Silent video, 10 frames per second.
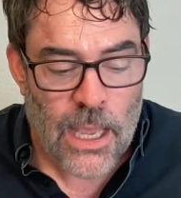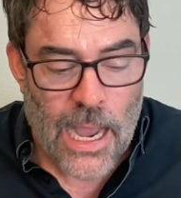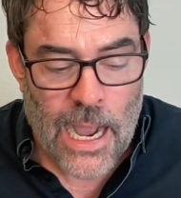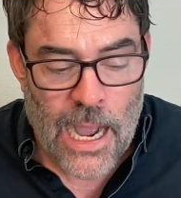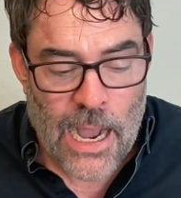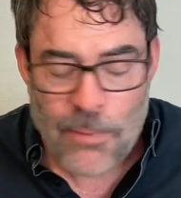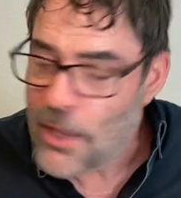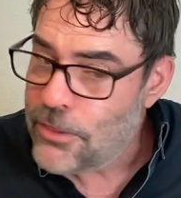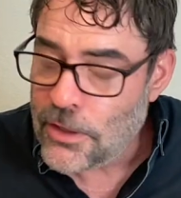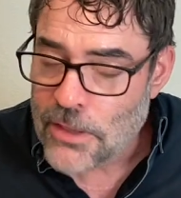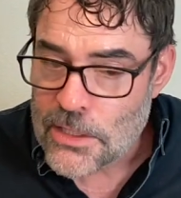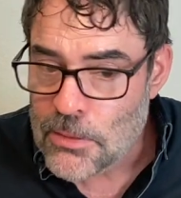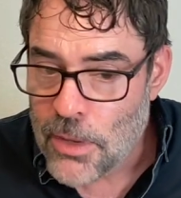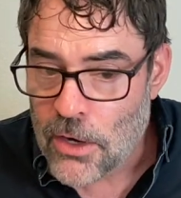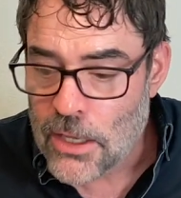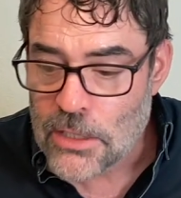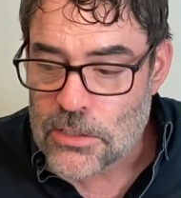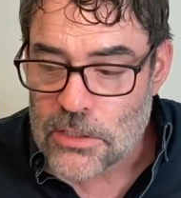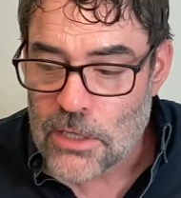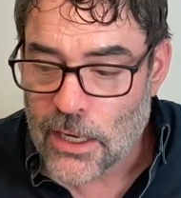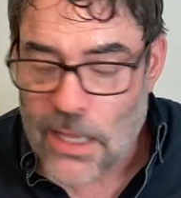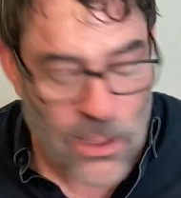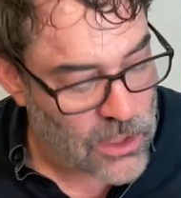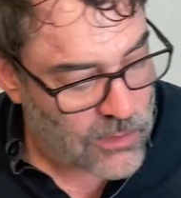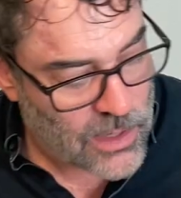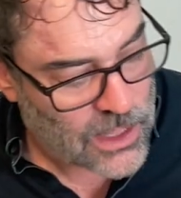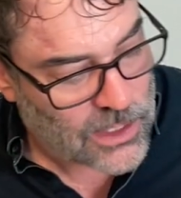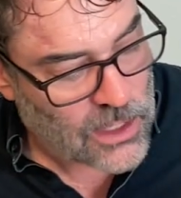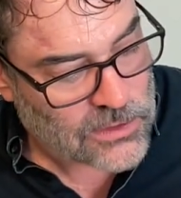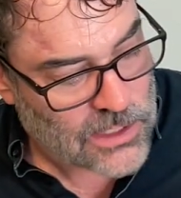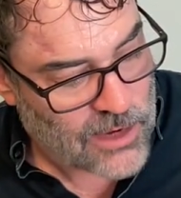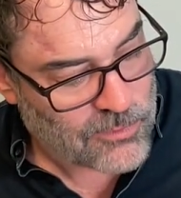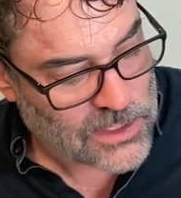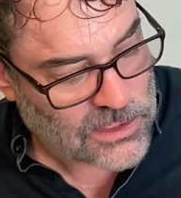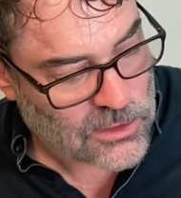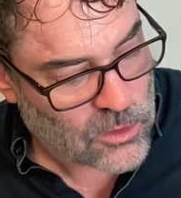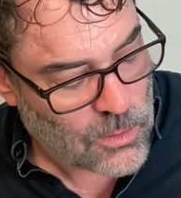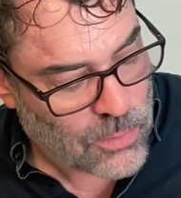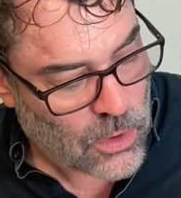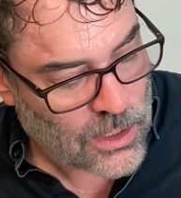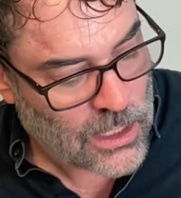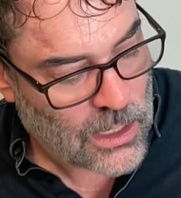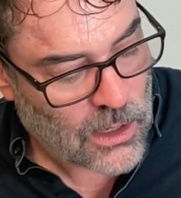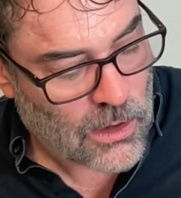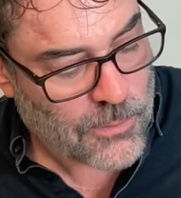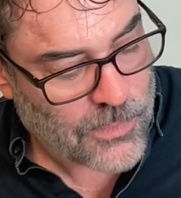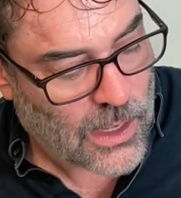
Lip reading: I think that's about it. I can't think of anything else that I've missed that's too important here.